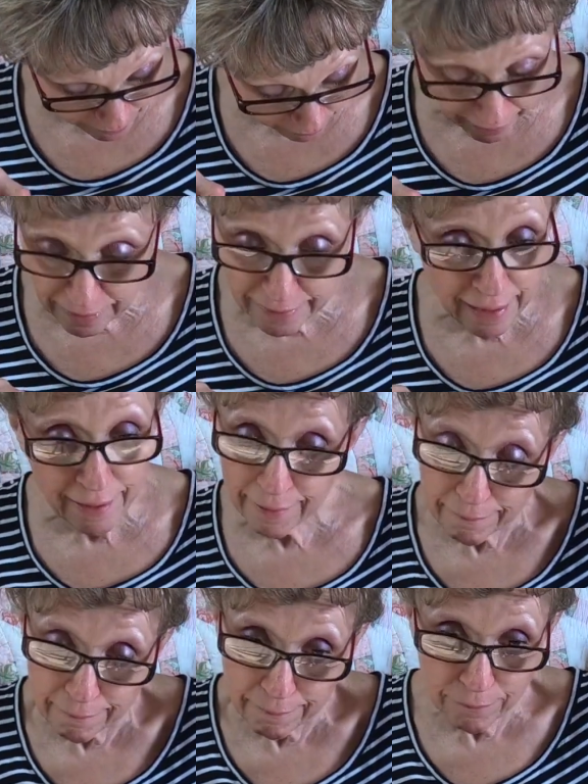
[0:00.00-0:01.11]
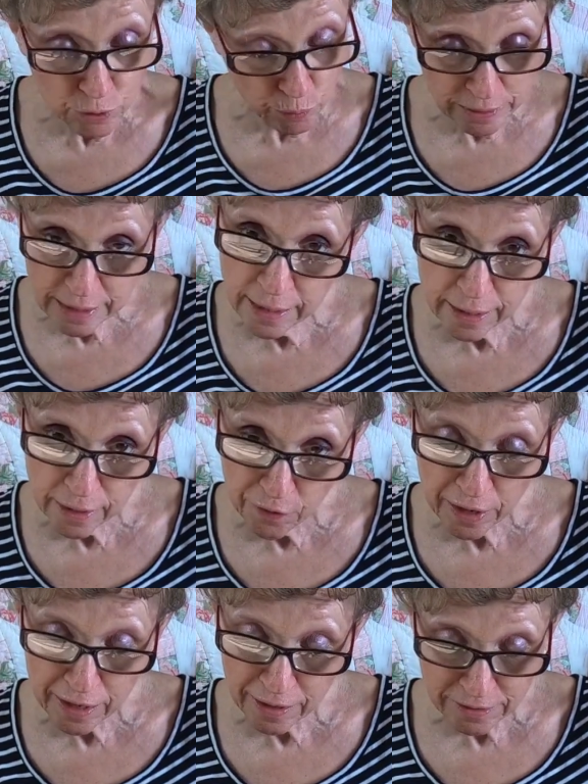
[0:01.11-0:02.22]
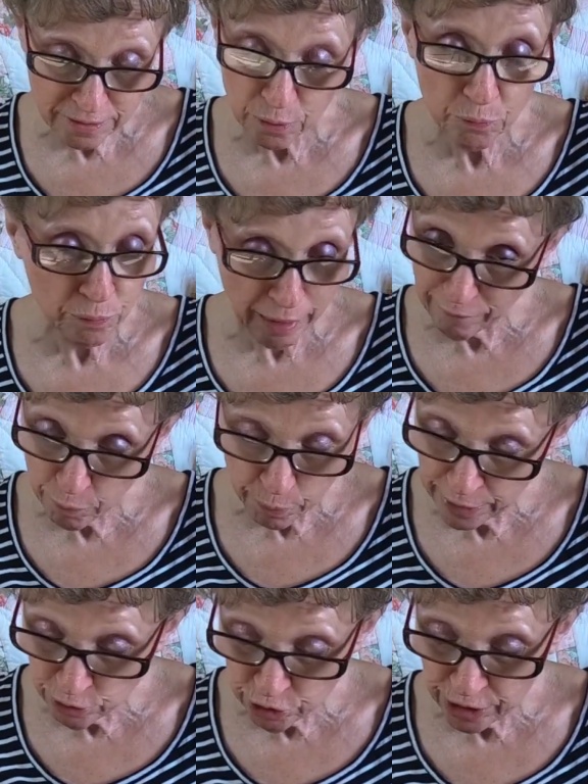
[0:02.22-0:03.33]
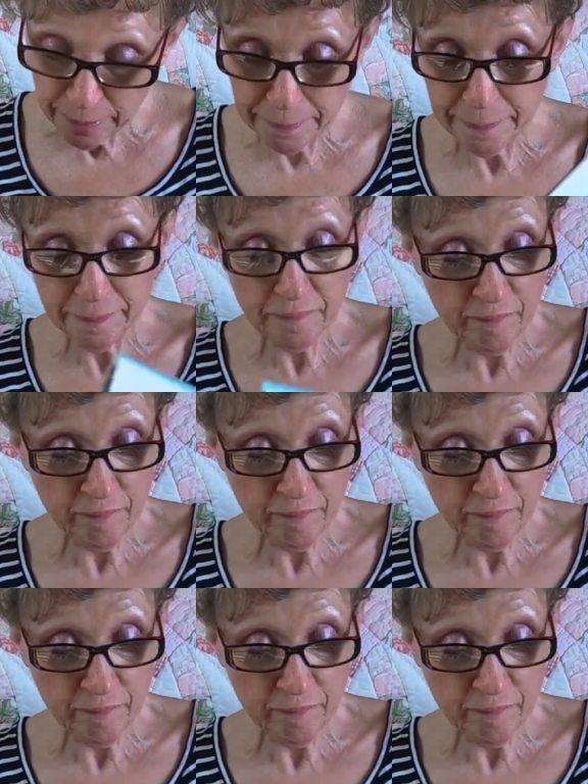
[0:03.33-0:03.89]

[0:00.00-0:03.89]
So they decided she wasn't eating anything else, so gave her bread and jam.